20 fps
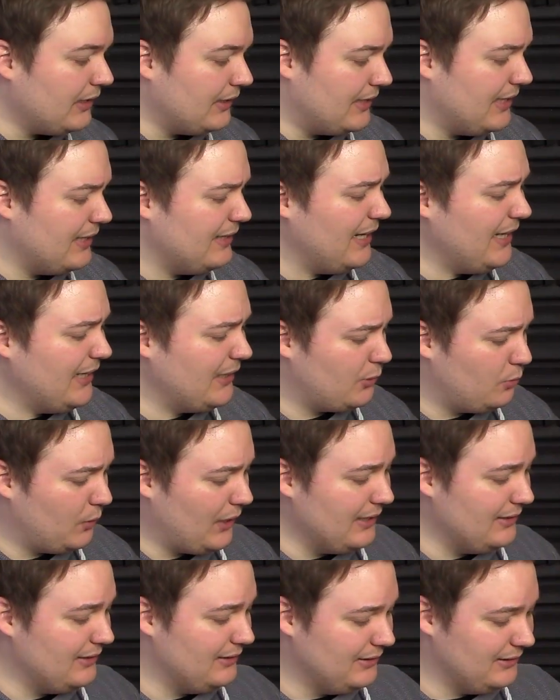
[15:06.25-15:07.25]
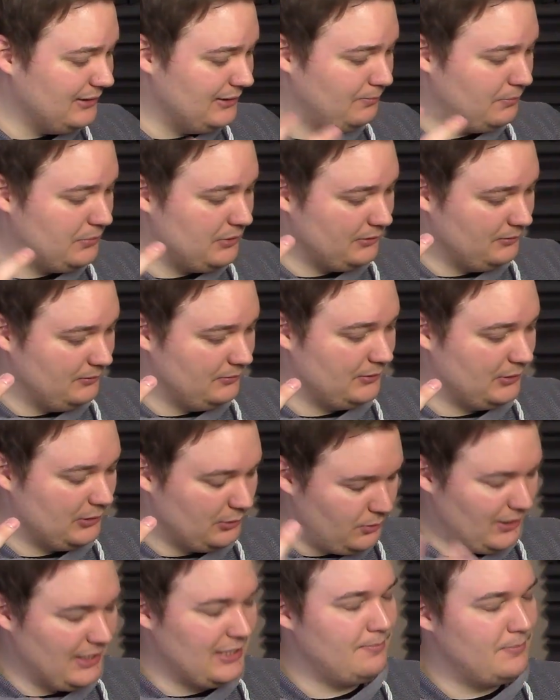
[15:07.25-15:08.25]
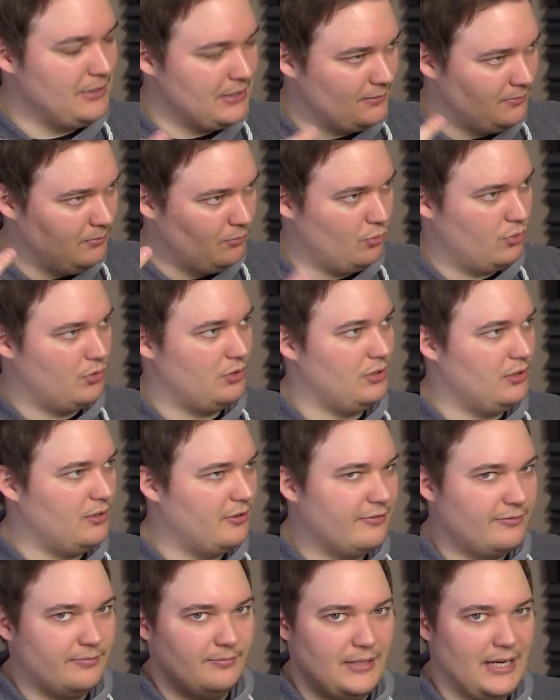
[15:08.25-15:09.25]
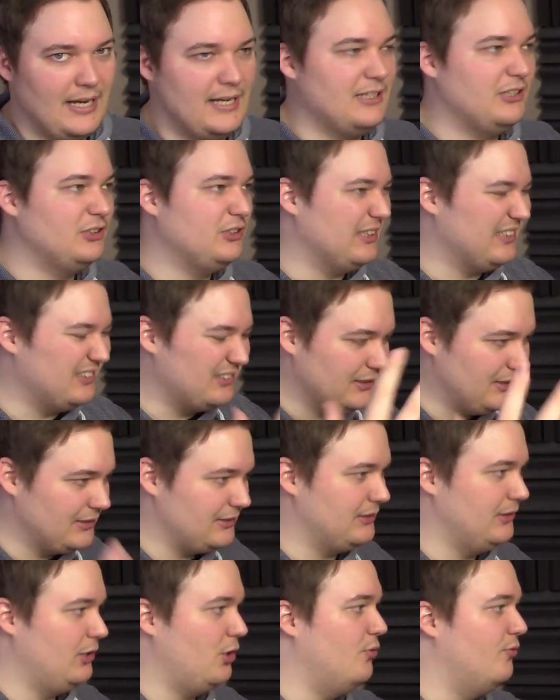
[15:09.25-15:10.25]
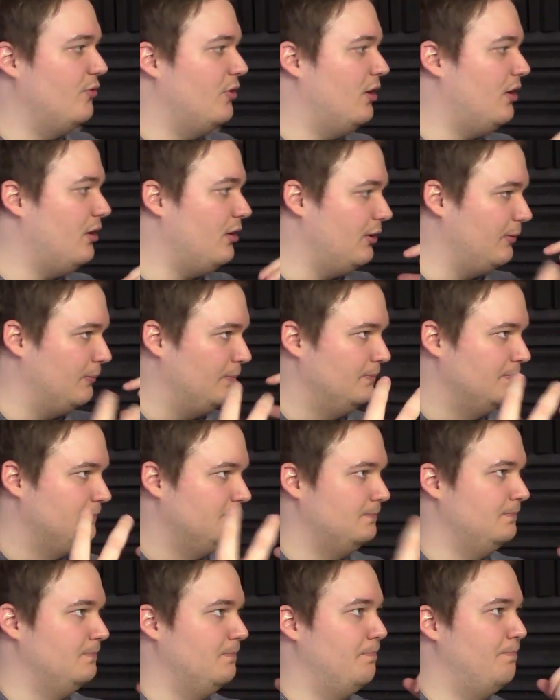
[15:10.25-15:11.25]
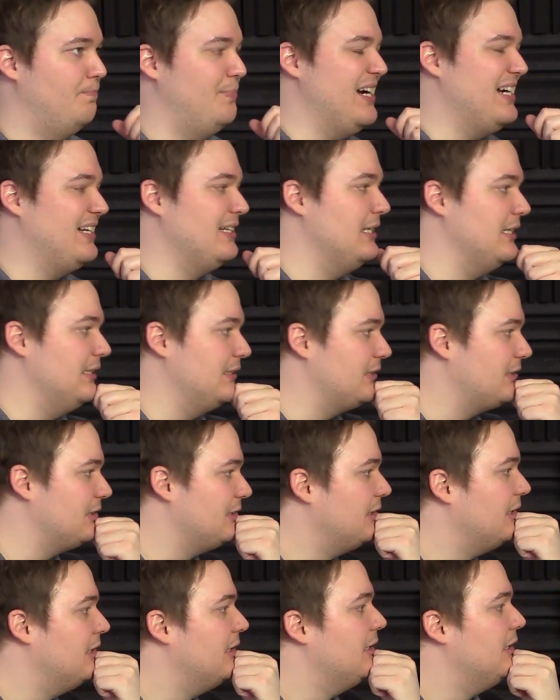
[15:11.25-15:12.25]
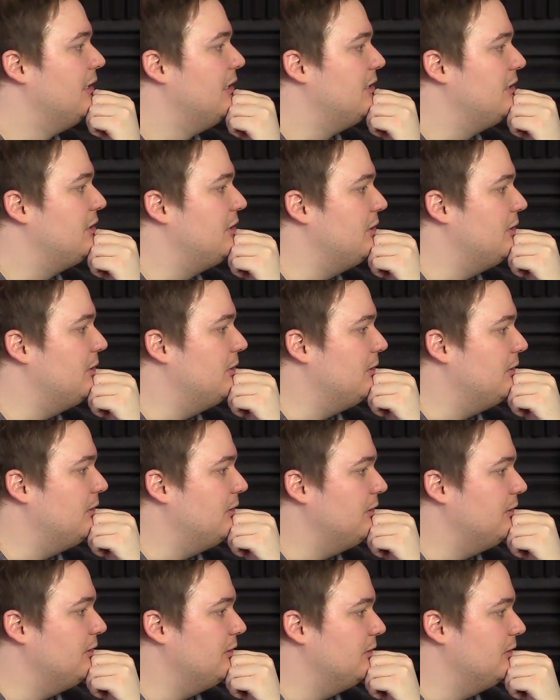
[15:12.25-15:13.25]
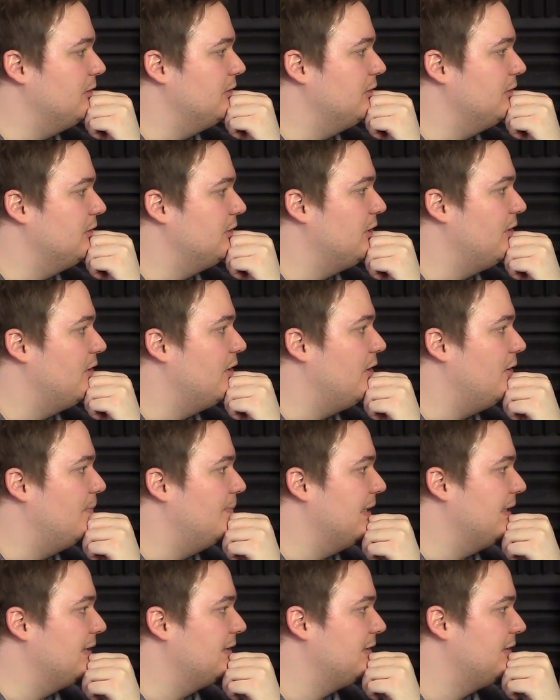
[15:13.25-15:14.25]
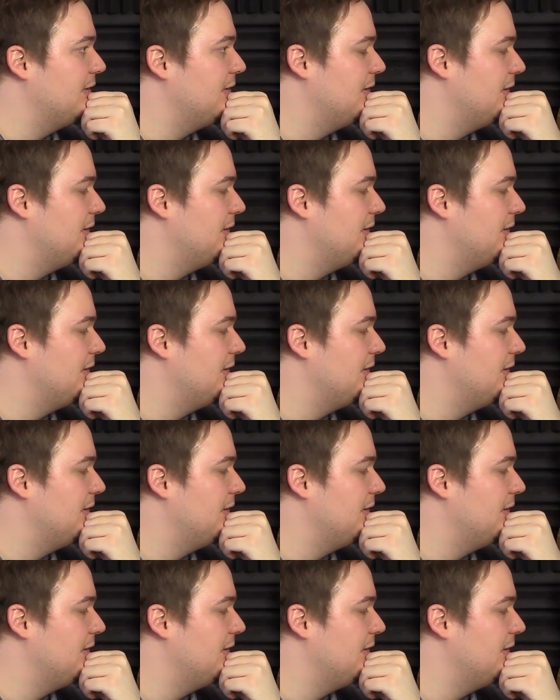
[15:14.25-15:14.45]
can add quite a bit more of energy and just overall bigness to the whole mix.